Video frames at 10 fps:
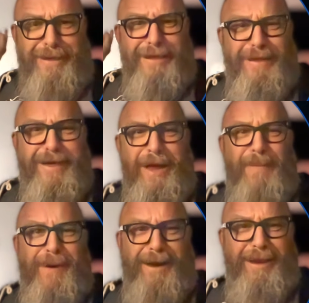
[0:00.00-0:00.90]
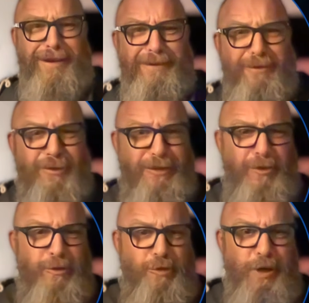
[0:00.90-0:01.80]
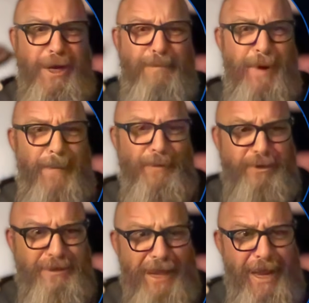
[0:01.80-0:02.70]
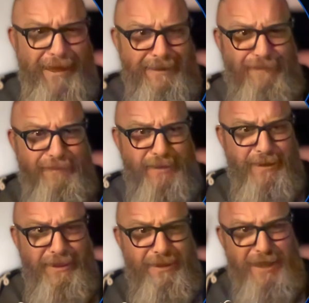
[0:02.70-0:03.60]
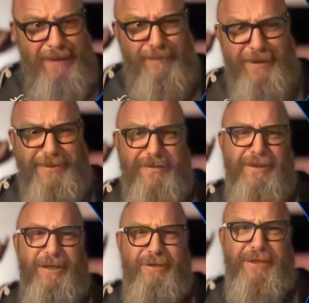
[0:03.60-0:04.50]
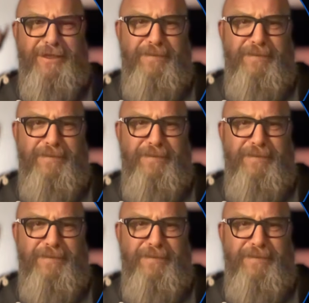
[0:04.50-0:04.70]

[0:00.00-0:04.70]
The company trying to pump their stock so they can stay in business another 6